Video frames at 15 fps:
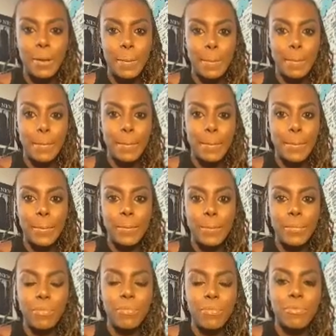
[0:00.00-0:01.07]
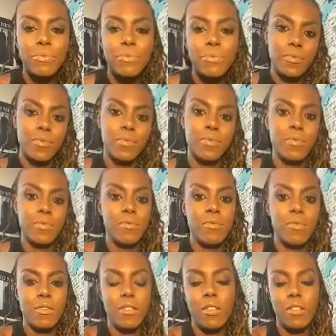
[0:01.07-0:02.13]

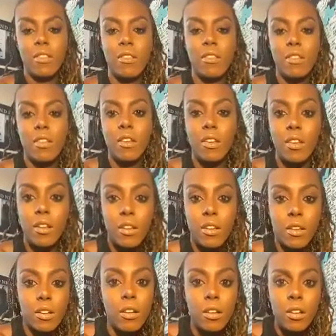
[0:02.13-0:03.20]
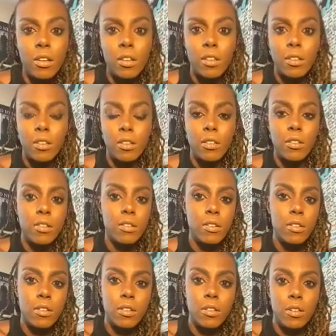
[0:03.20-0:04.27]

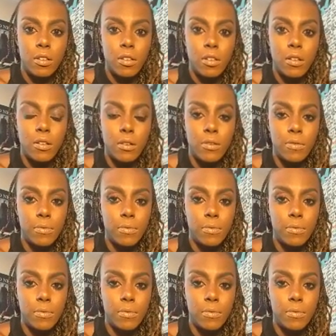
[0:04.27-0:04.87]
(silent)